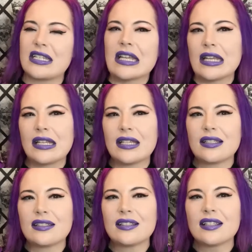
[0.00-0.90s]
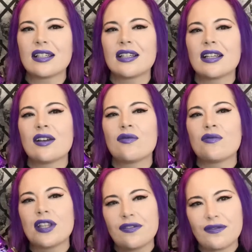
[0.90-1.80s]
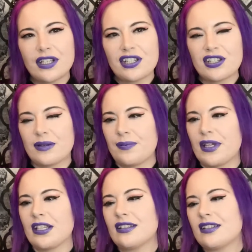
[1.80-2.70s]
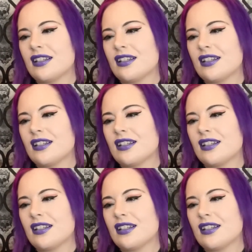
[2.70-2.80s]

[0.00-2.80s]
Canadian with free shipping.